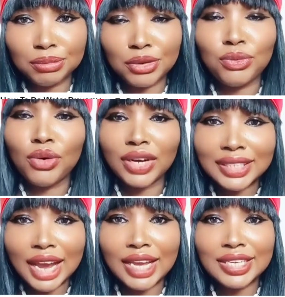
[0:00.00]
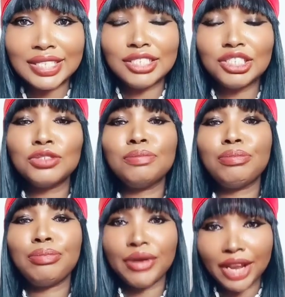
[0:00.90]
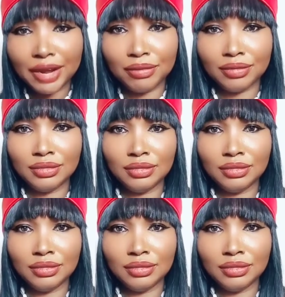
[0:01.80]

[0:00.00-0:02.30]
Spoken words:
but water is the supreme